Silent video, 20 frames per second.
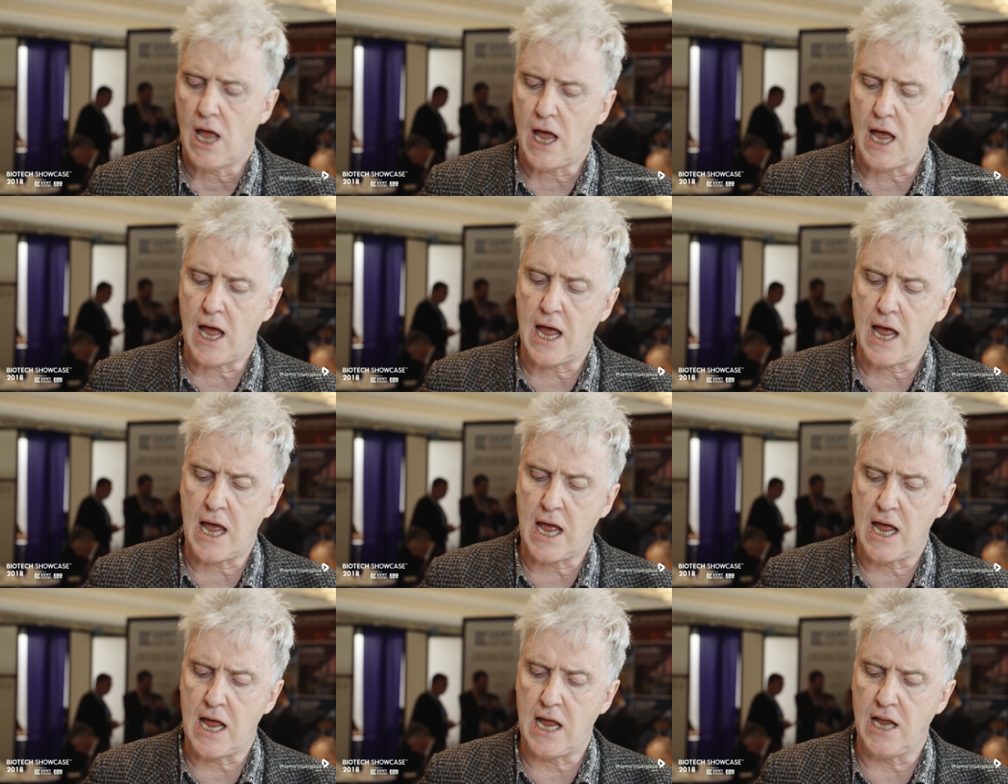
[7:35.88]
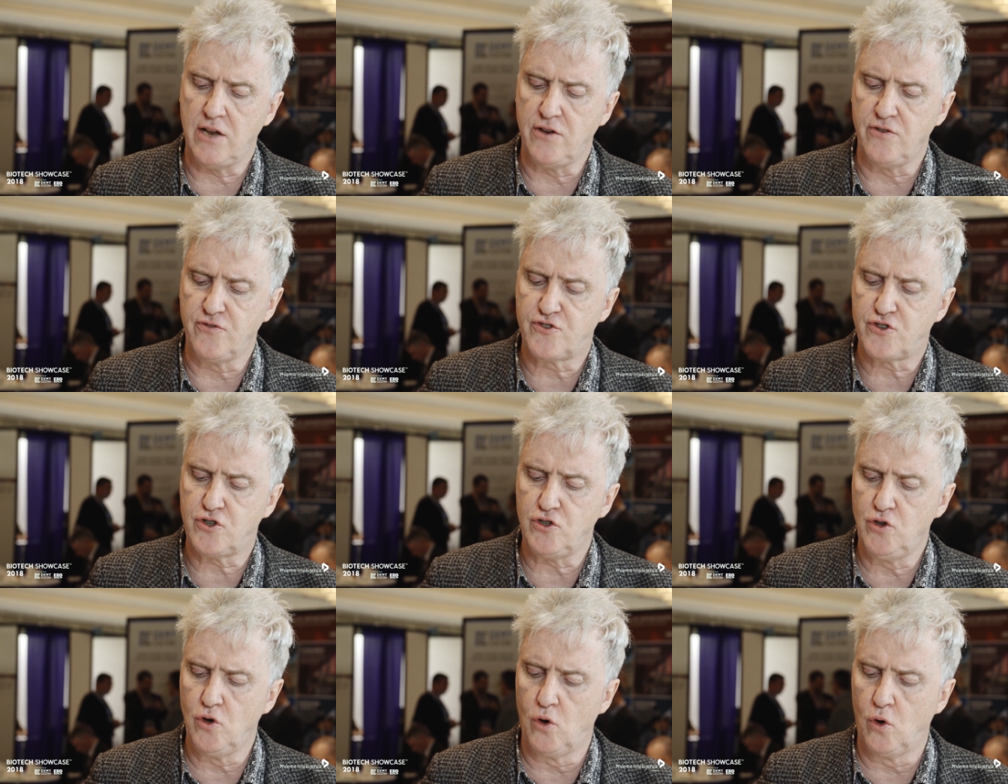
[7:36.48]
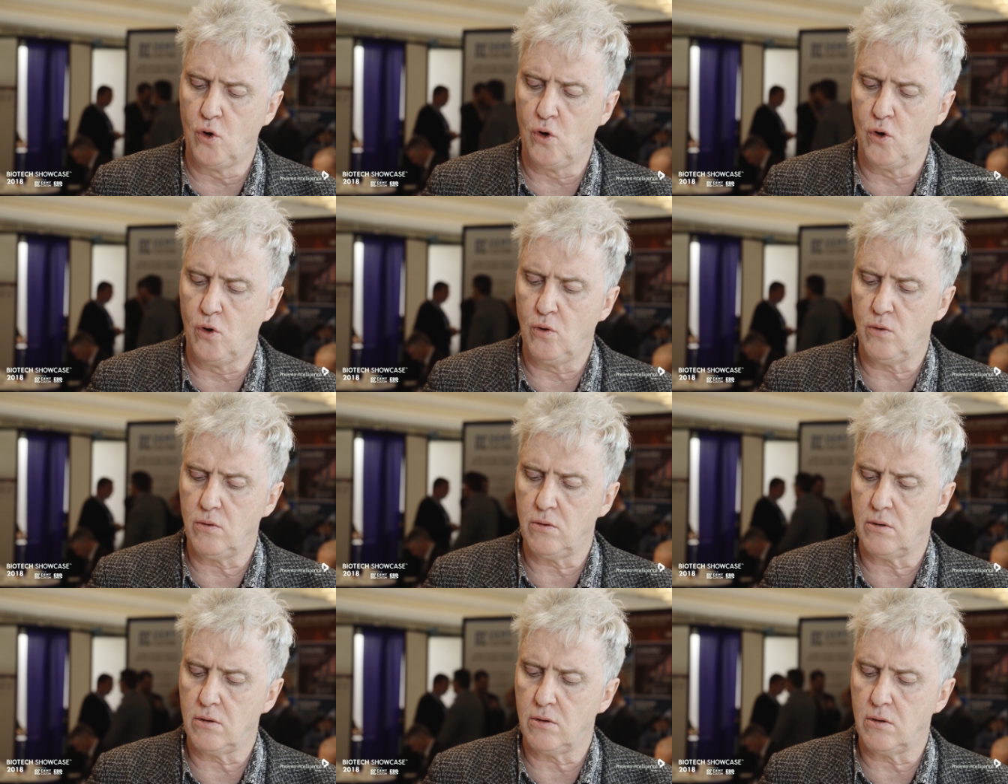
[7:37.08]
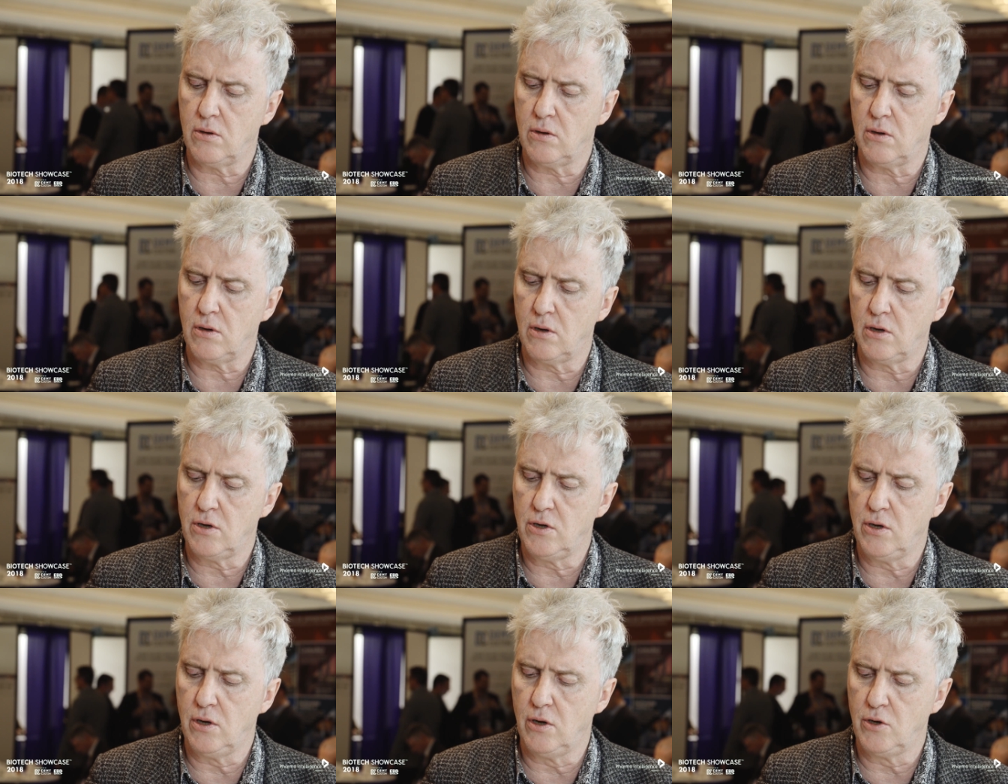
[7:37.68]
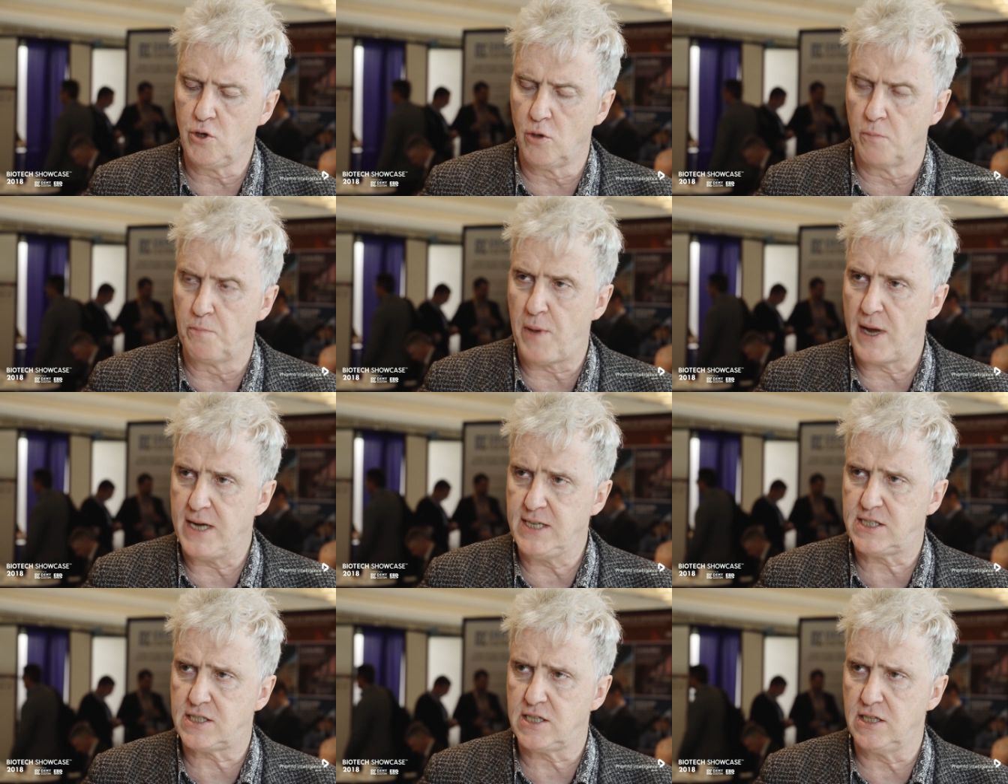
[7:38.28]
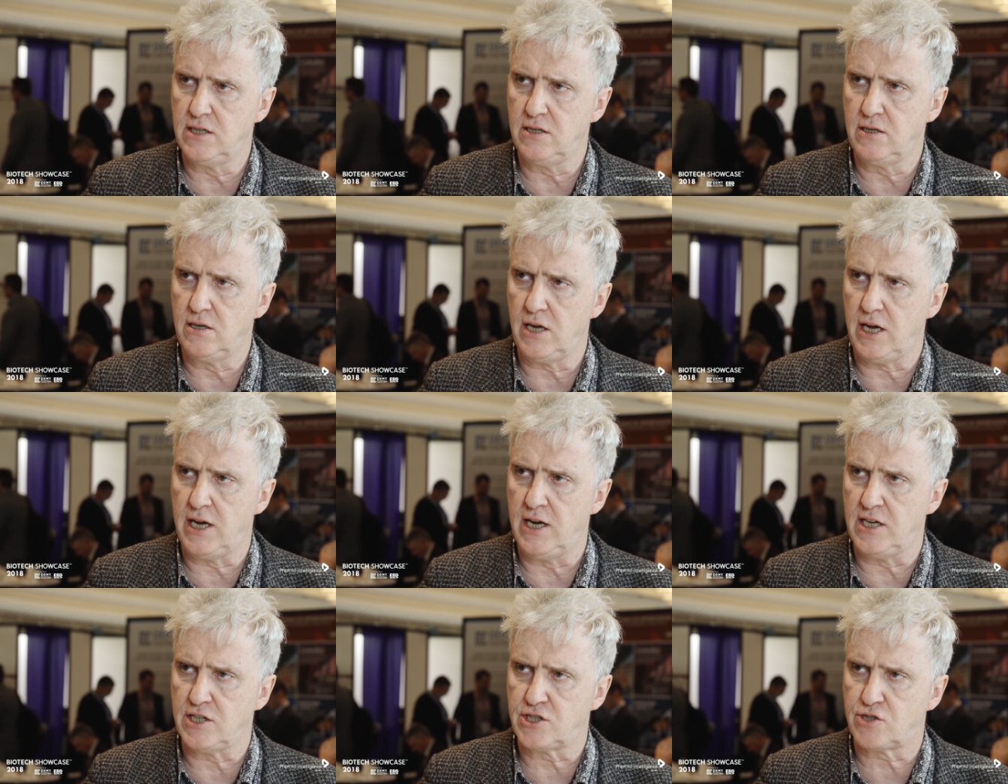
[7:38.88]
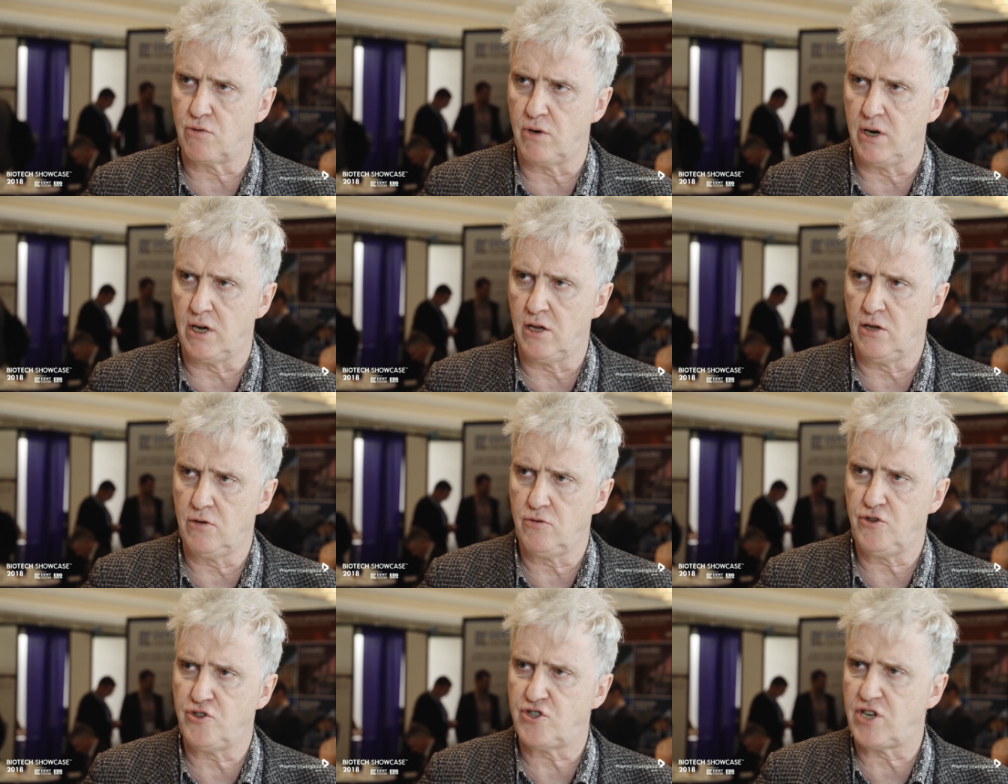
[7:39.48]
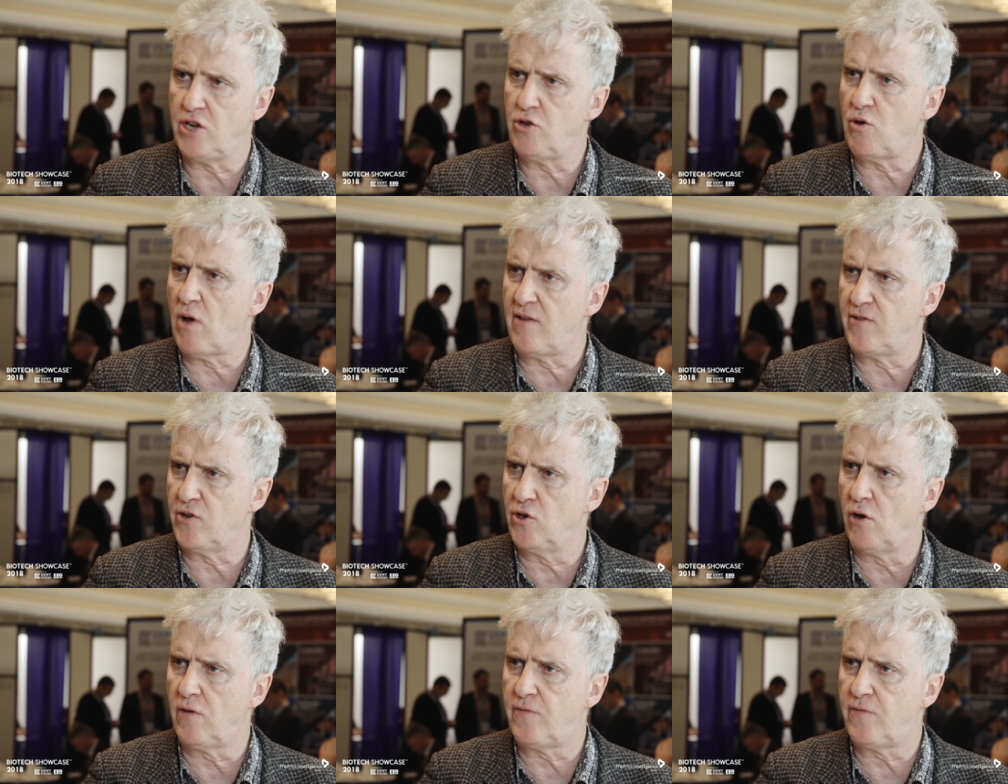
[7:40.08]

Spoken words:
And you're based in Israel. You say you have an